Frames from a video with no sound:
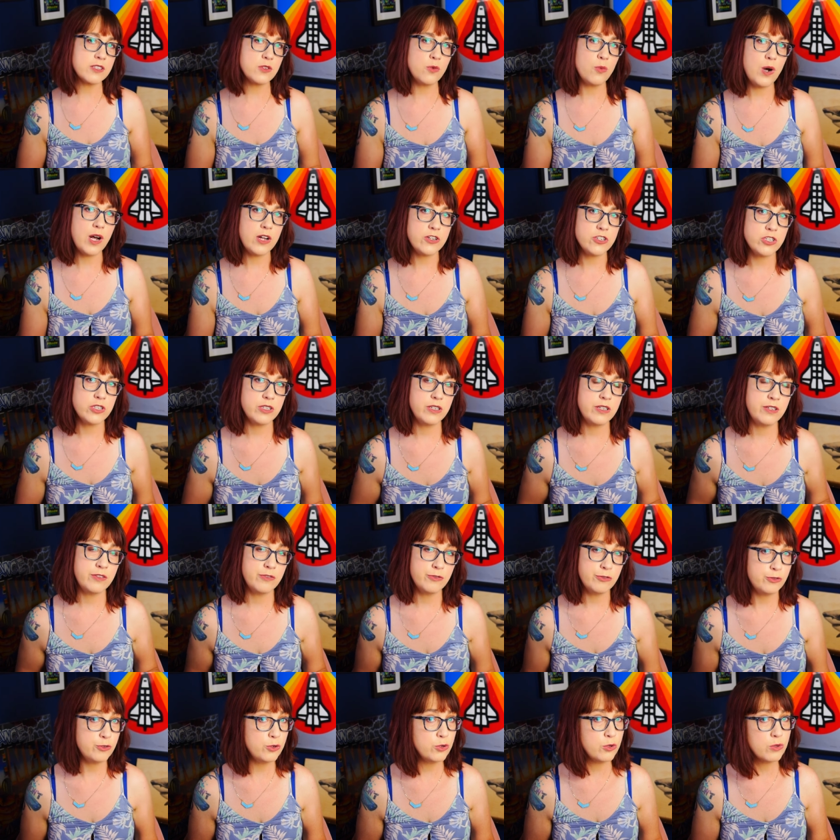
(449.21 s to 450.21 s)
to watch it in
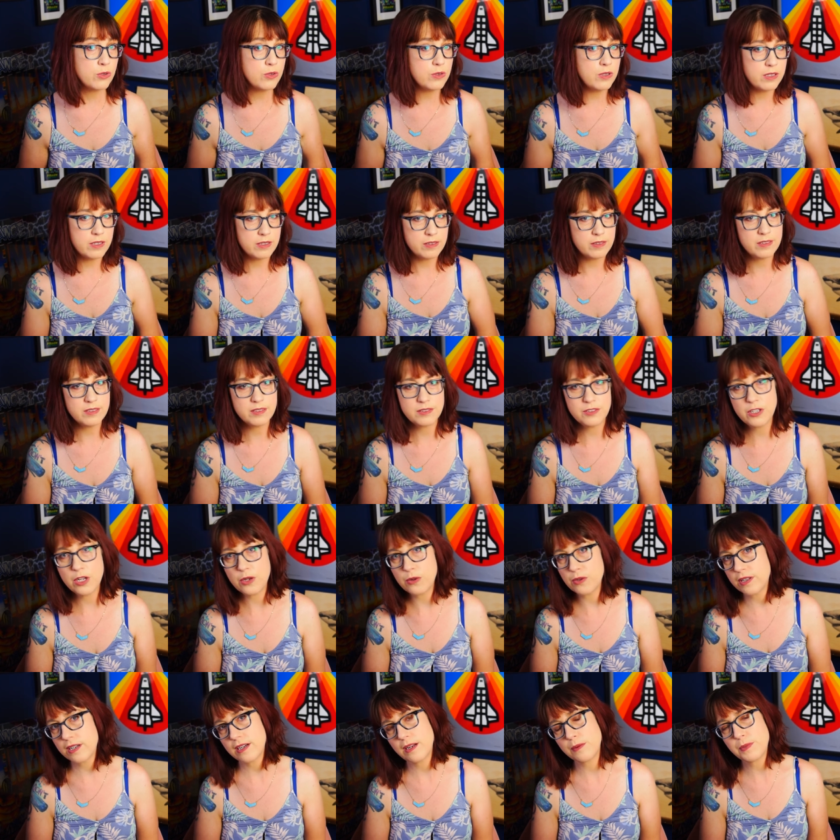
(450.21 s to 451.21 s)
full and
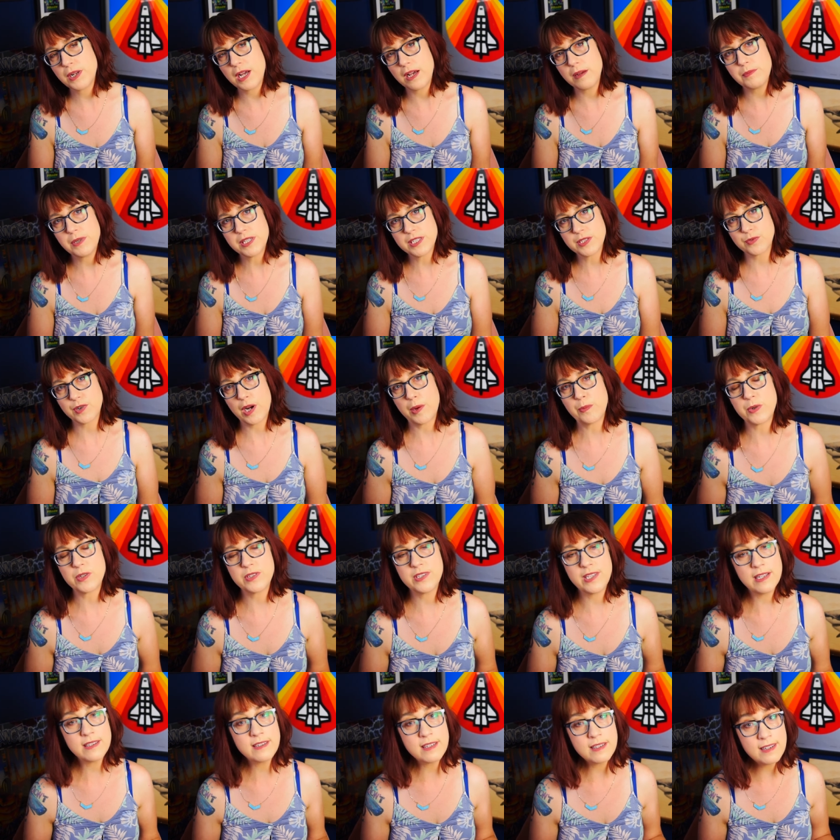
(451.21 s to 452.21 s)
know that I'm not
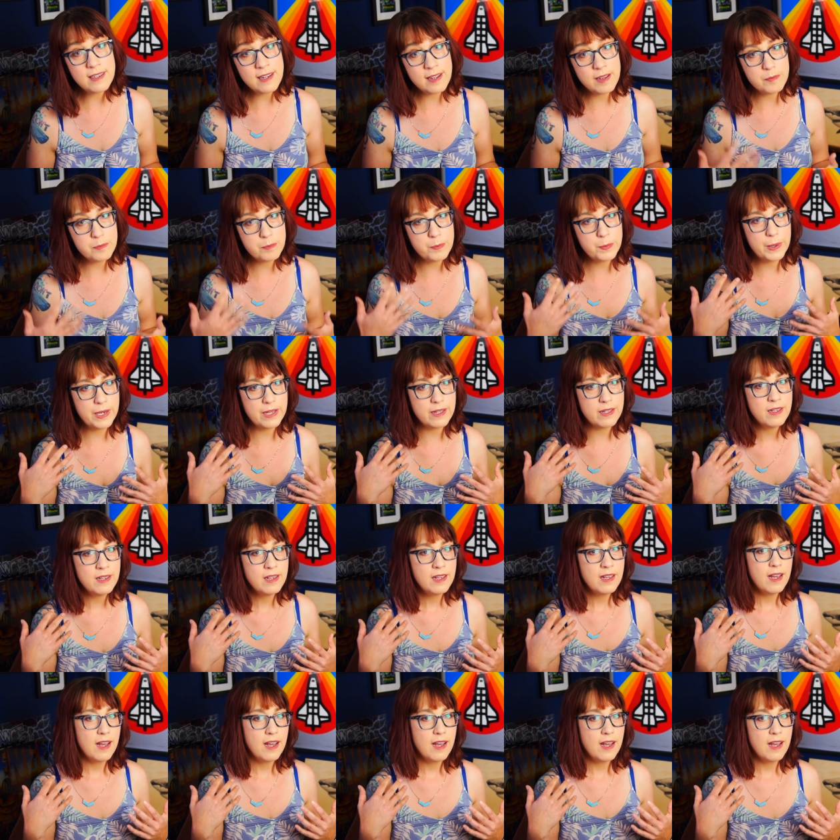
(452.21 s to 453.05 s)
misrepresenting it, but